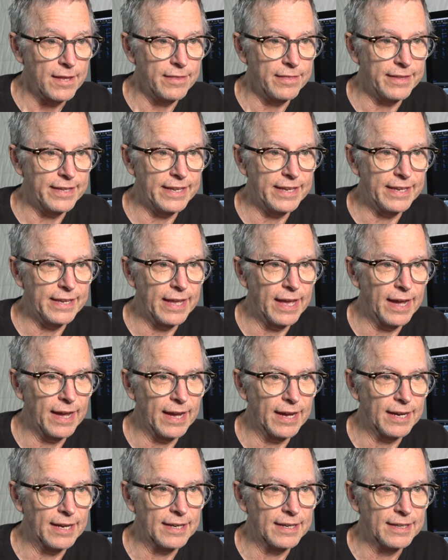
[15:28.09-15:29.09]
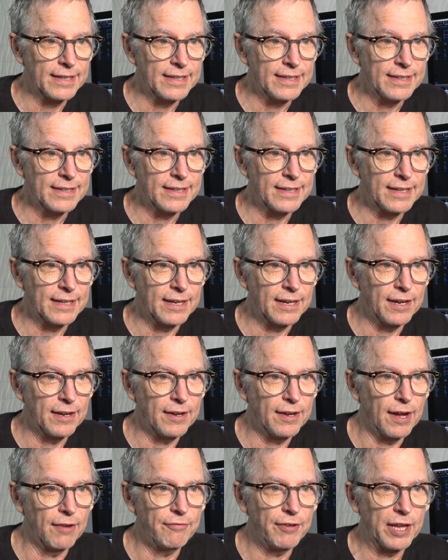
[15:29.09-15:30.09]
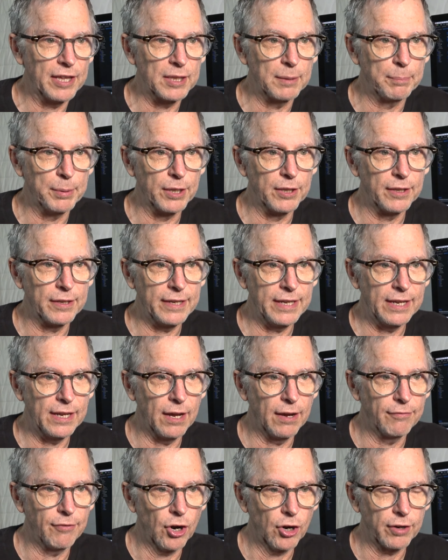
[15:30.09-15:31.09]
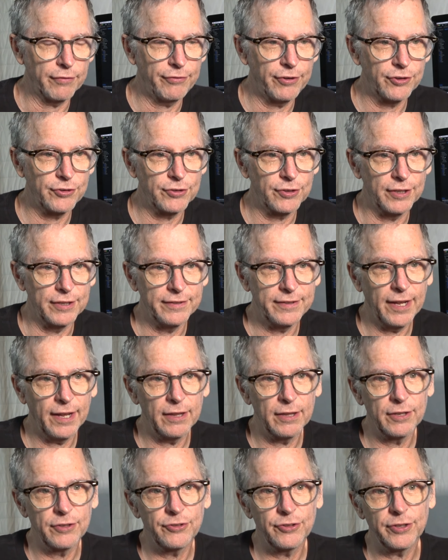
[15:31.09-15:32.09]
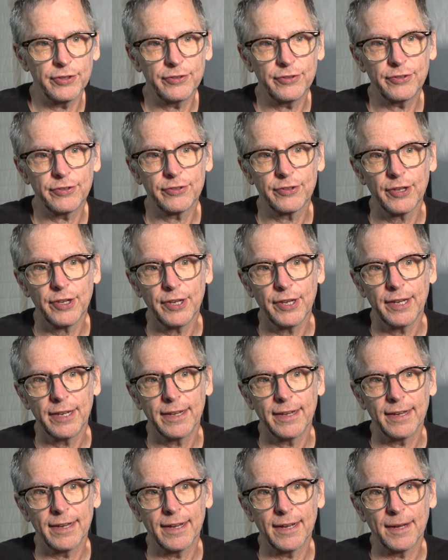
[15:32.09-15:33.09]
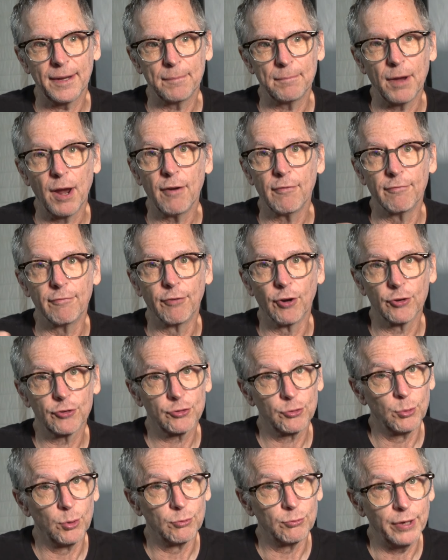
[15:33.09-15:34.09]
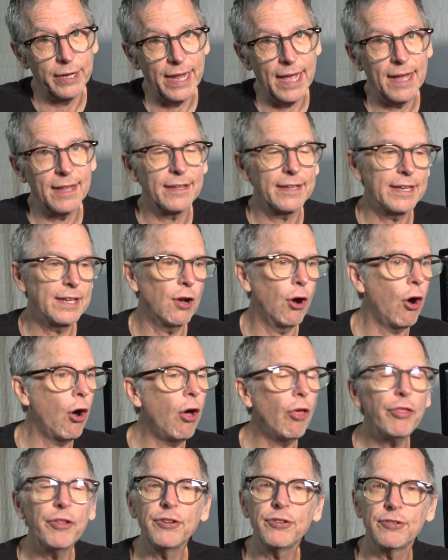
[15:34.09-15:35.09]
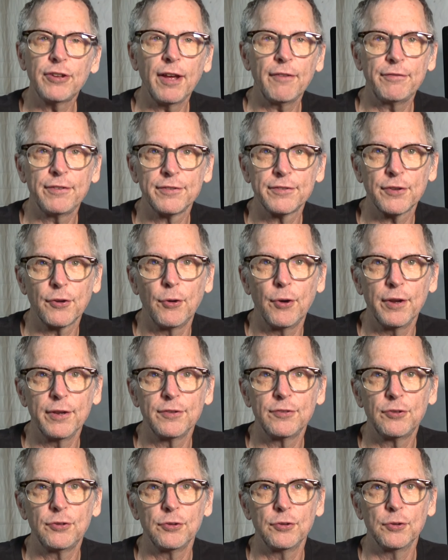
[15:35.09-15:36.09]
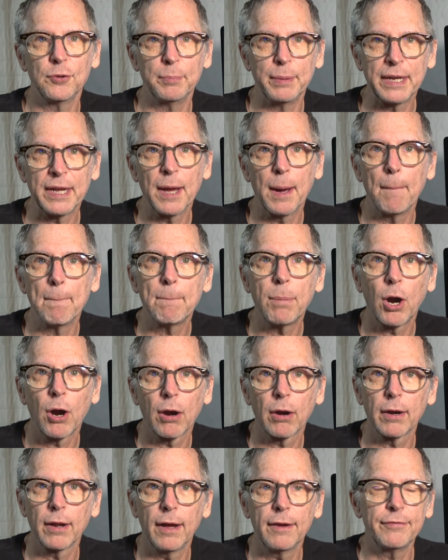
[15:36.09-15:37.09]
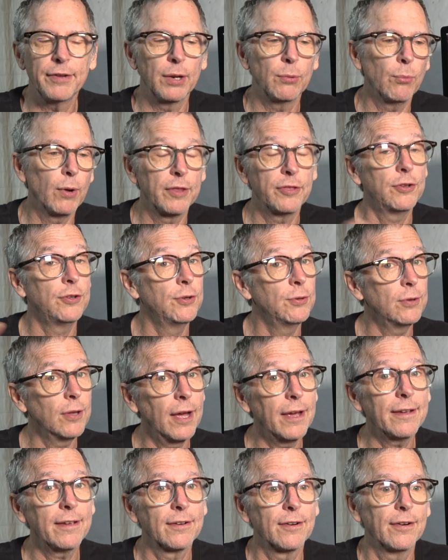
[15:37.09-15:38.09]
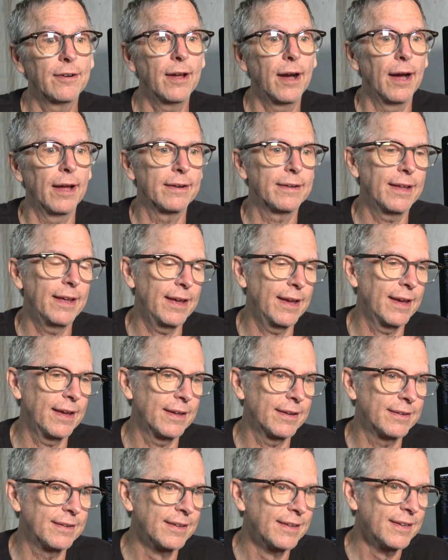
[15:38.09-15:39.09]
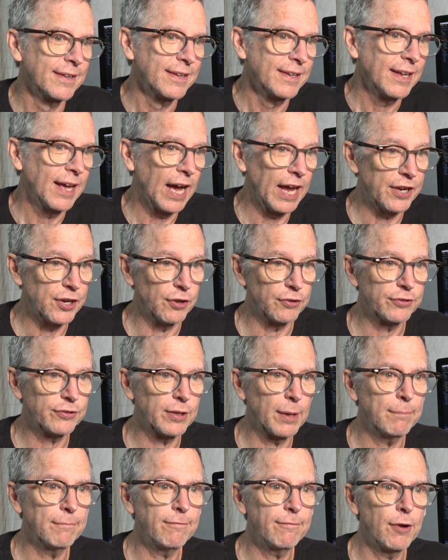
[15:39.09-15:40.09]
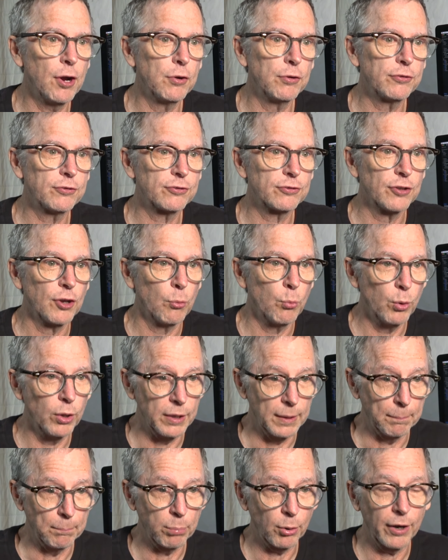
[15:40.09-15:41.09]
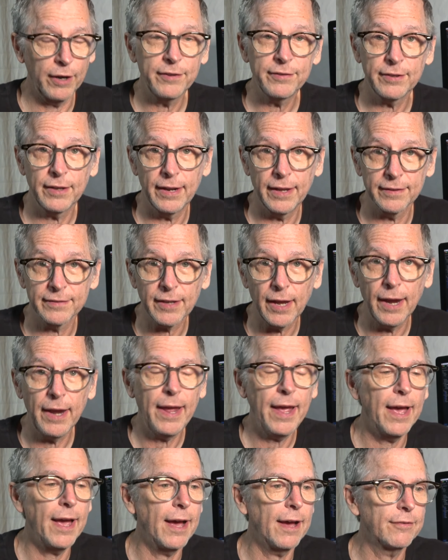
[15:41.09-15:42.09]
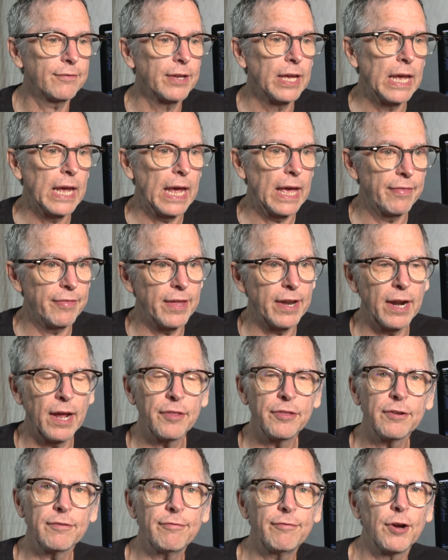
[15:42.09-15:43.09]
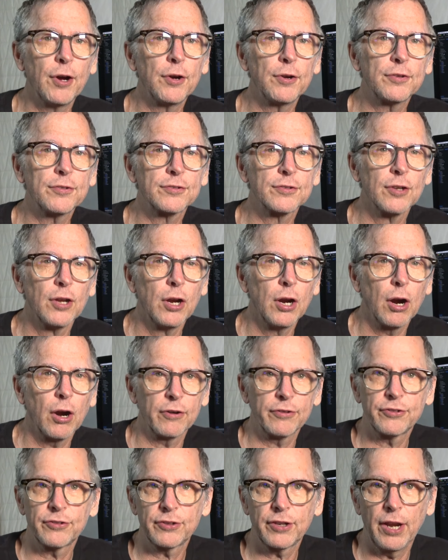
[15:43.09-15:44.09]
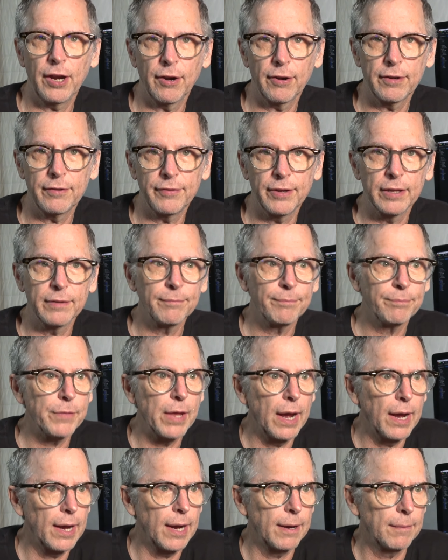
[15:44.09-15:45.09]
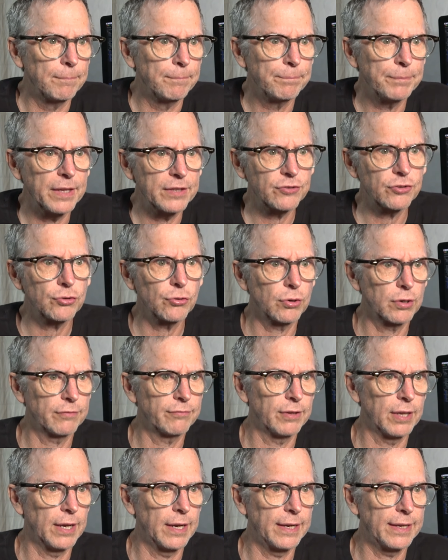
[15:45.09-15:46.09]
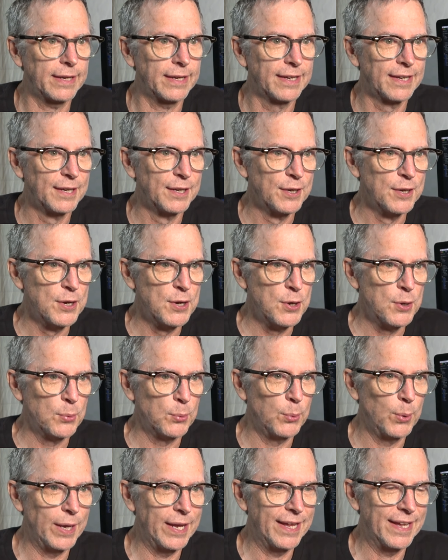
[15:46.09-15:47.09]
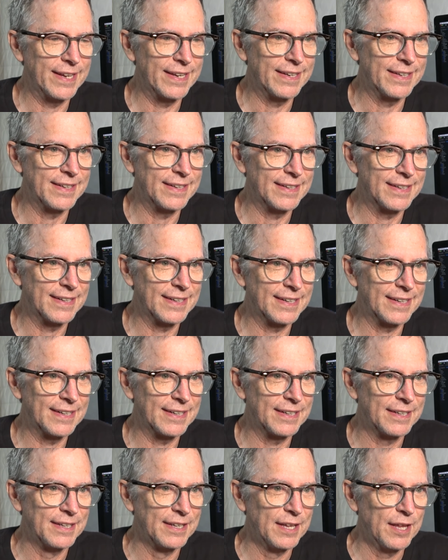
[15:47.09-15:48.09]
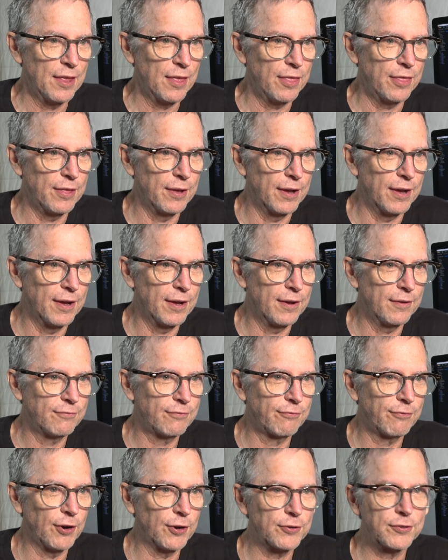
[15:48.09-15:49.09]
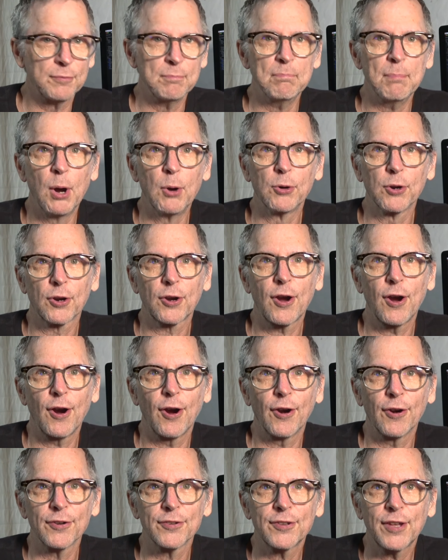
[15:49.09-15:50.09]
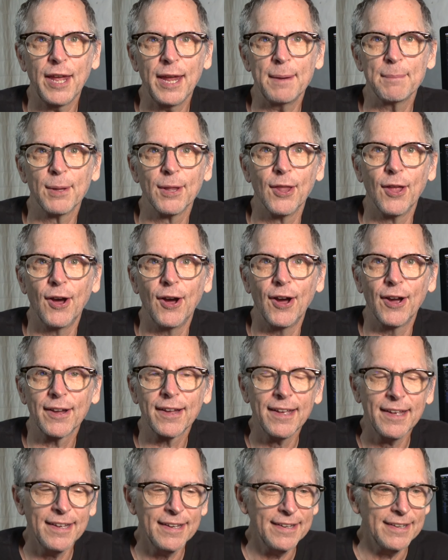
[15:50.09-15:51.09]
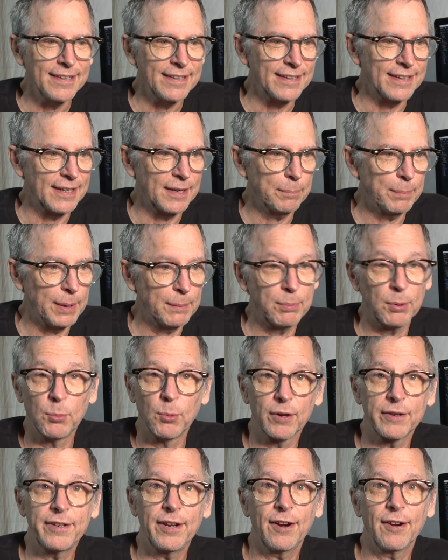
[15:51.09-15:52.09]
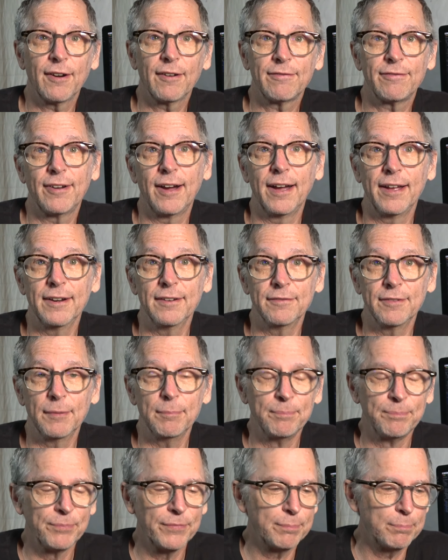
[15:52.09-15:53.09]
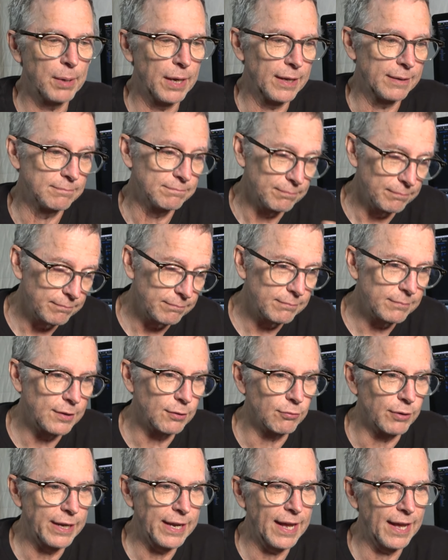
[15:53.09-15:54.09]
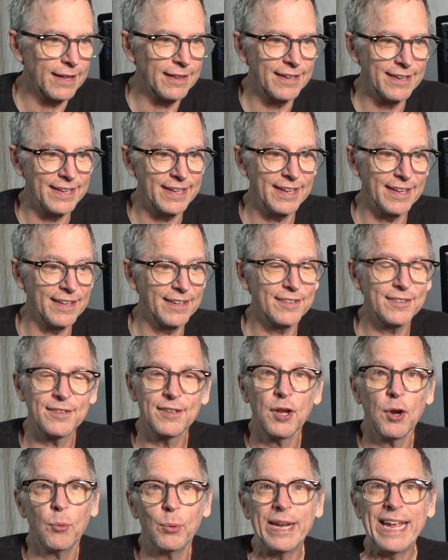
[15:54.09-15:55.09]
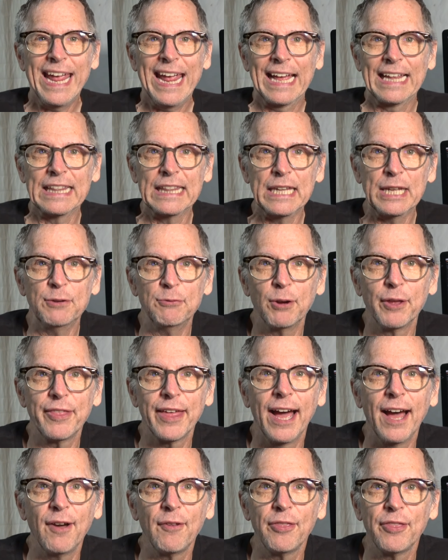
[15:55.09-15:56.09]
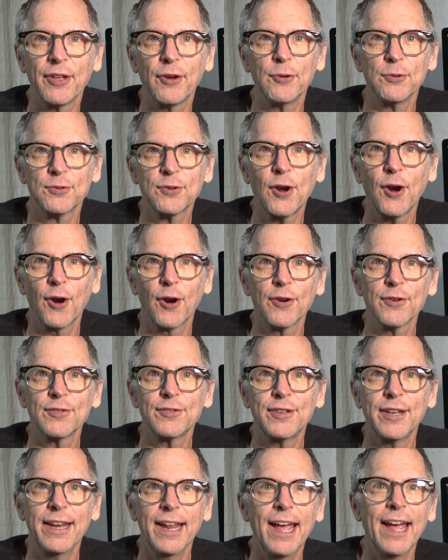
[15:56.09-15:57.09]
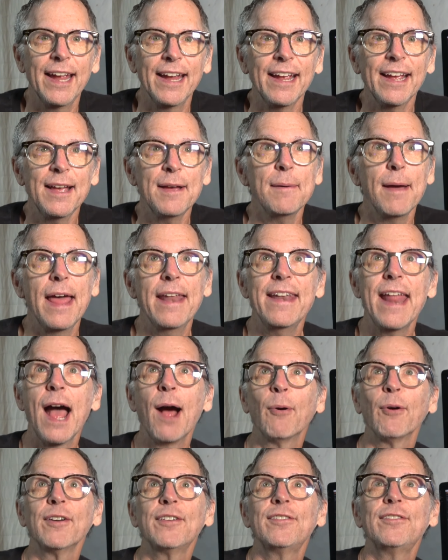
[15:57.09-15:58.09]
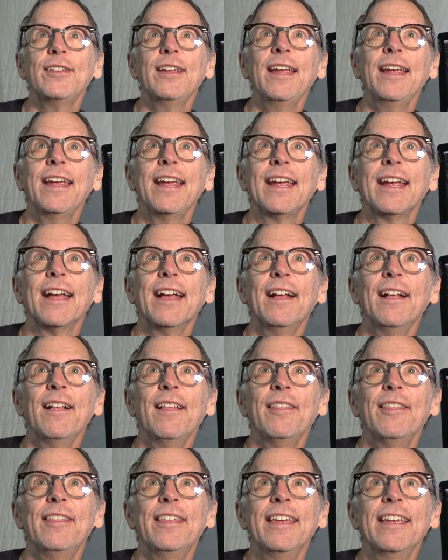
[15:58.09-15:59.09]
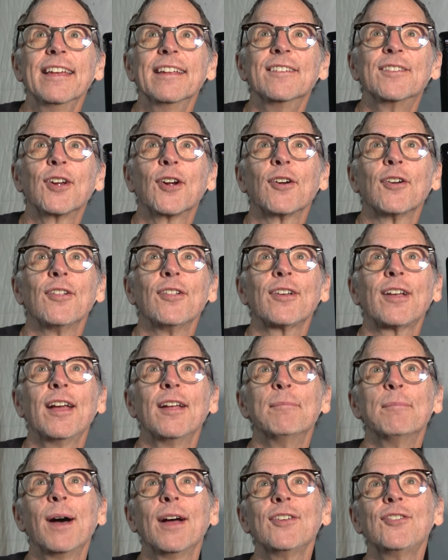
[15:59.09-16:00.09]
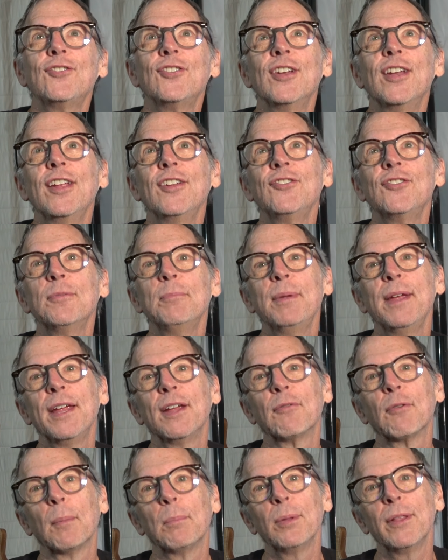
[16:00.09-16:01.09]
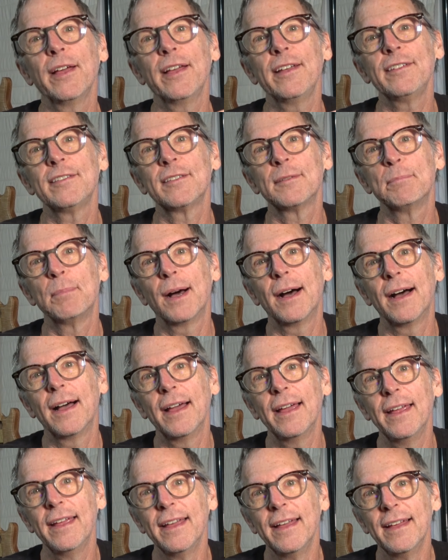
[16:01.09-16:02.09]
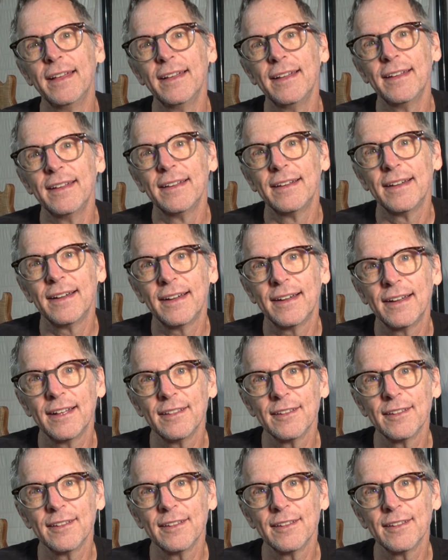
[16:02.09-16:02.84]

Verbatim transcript: the uh, uh, availability of artificial intelligence, um, virtual reality, all this stuff is going to become part of it, whether you like it or not. And I know some folks will embrace it as I have, and then other folks are scared of it. Um, it's sort of like when uh, the first motor cars came along, uh, people were terrified of them. But the reality is we can't live without those cars today. And now we're seeing the internal combustion engine being replaced by uh,